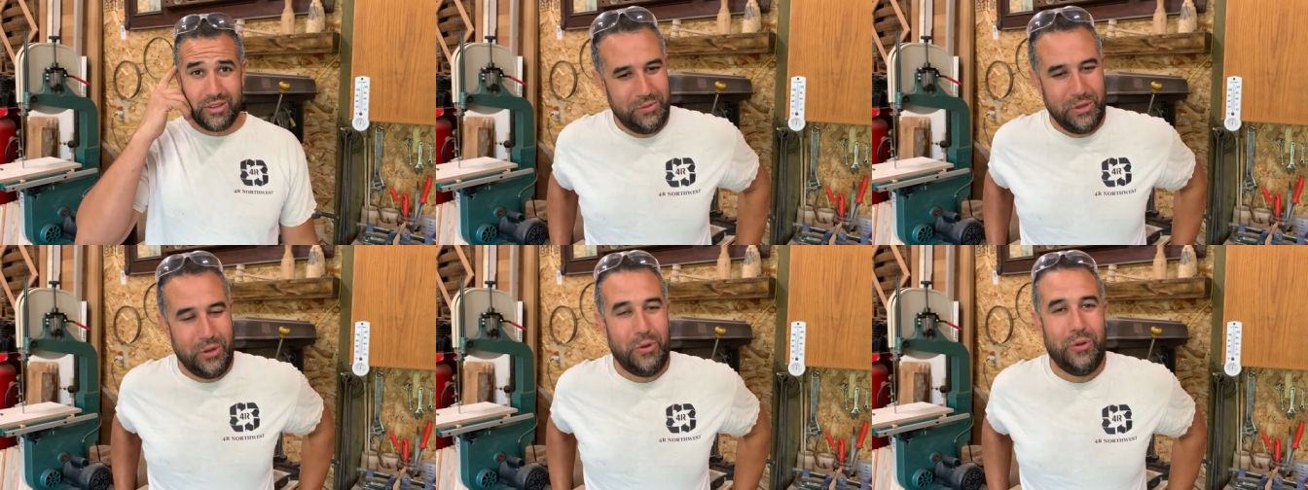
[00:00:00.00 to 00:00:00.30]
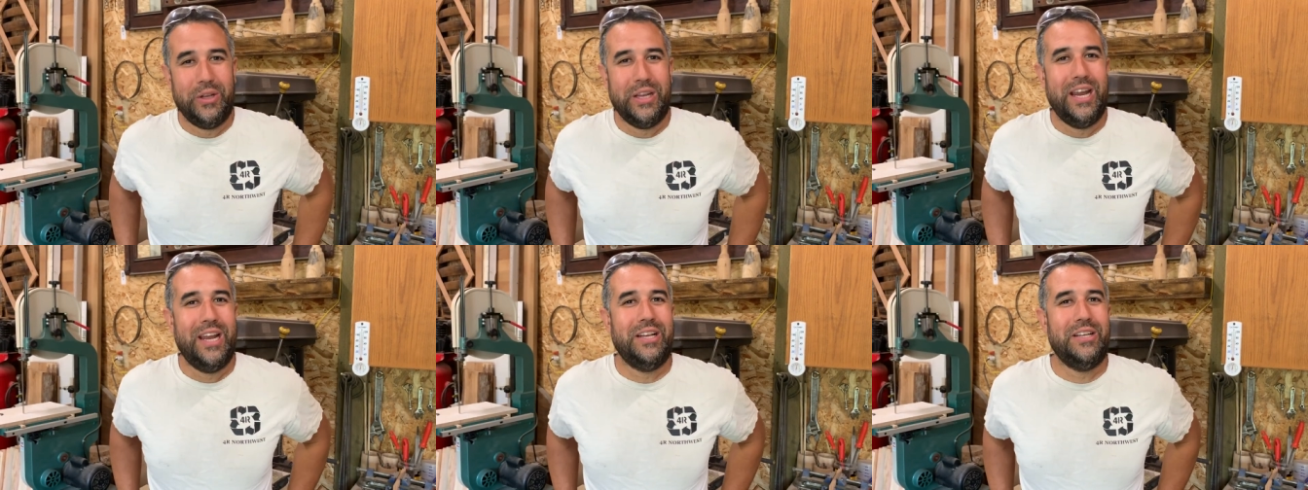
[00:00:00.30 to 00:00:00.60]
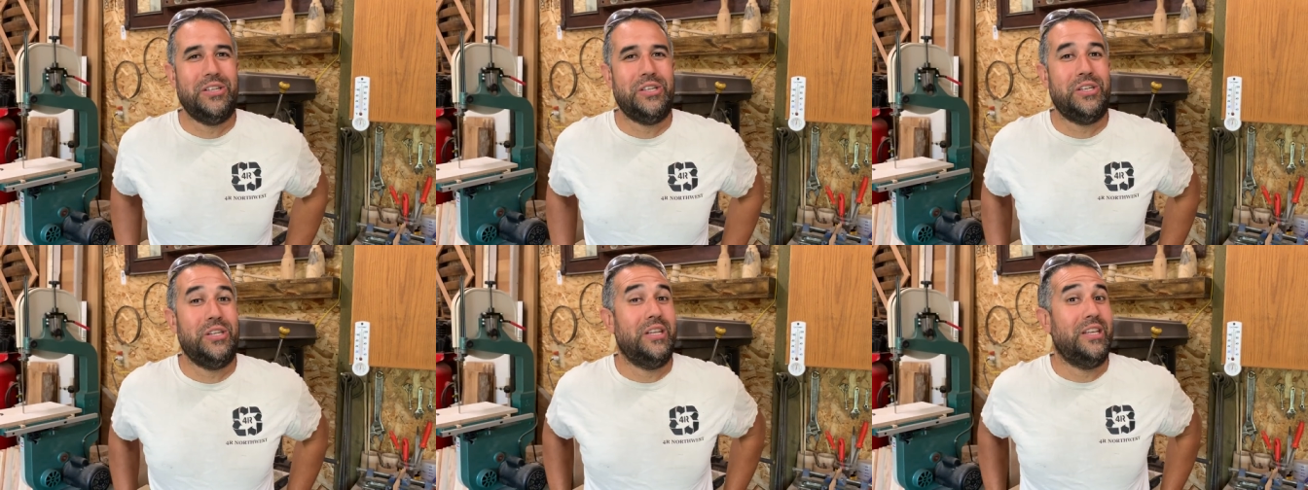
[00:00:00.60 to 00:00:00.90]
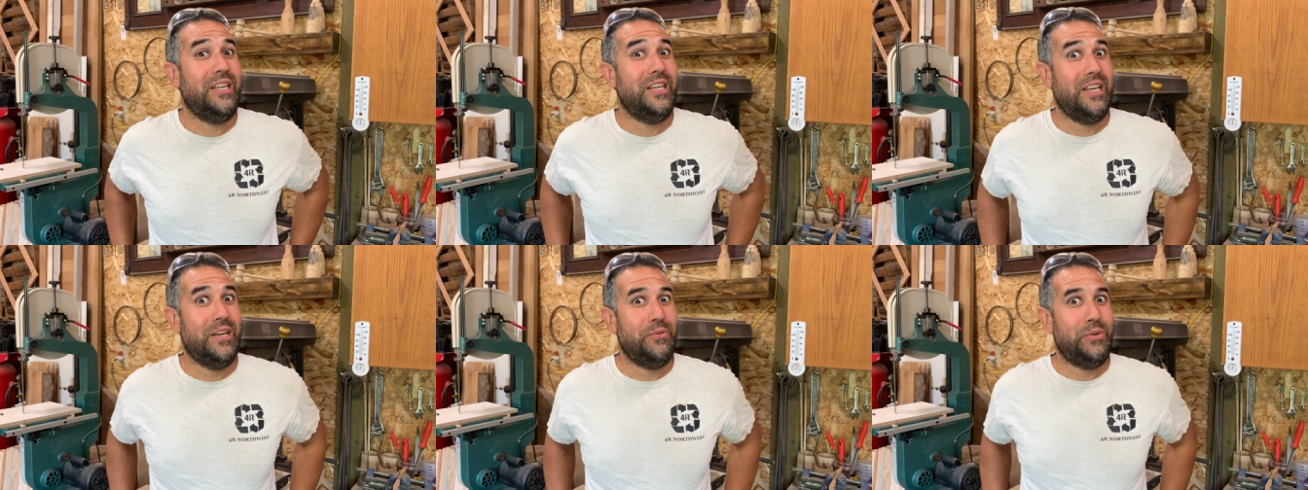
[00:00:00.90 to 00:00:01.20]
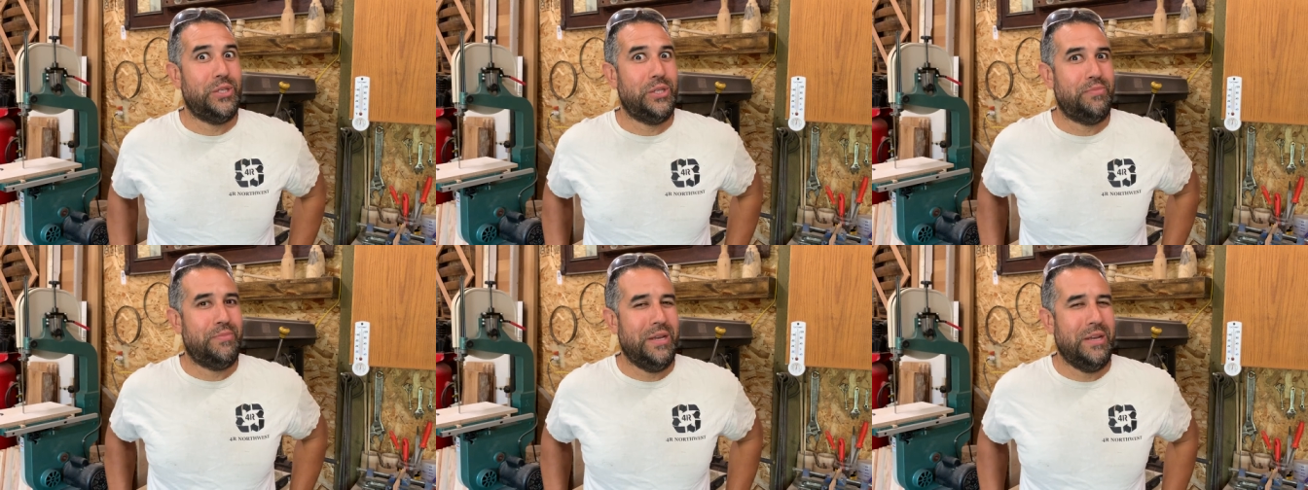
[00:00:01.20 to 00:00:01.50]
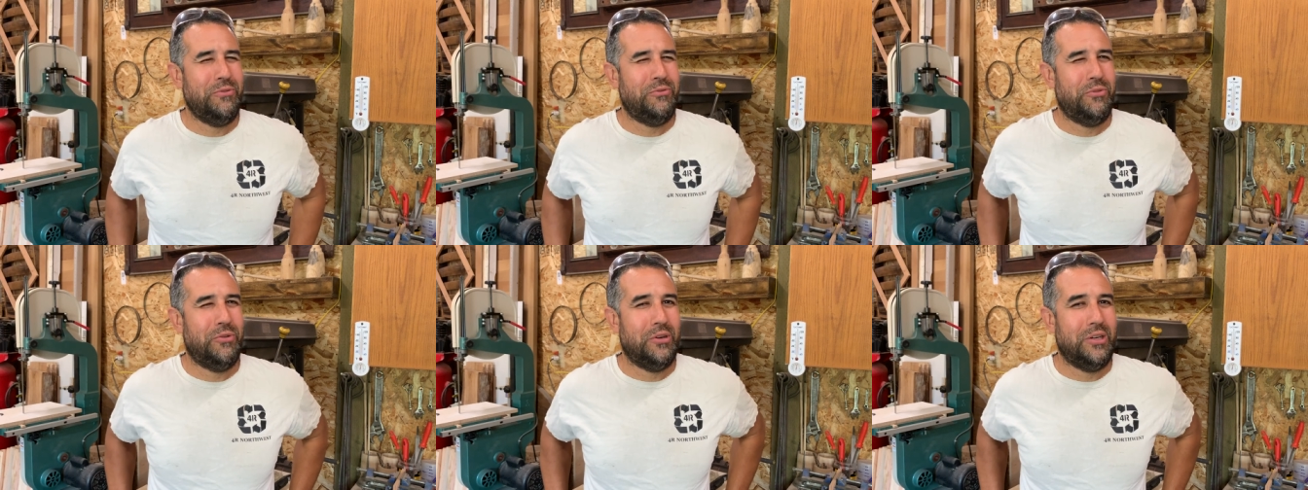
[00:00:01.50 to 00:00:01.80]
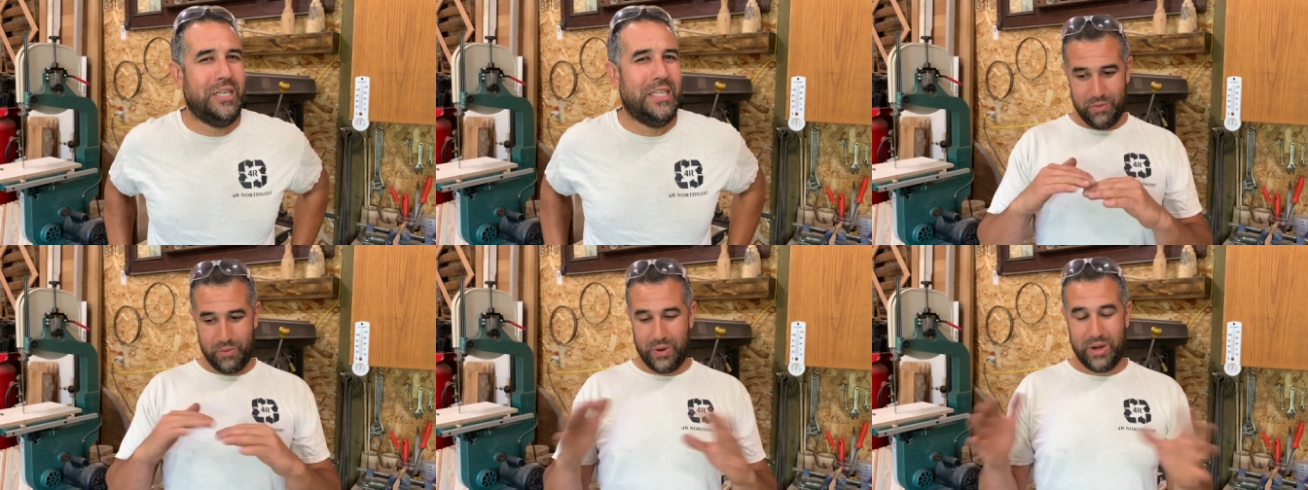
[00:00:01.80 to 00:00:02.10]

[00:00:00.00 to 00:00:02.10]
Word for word: The old adage, you get what you pay for.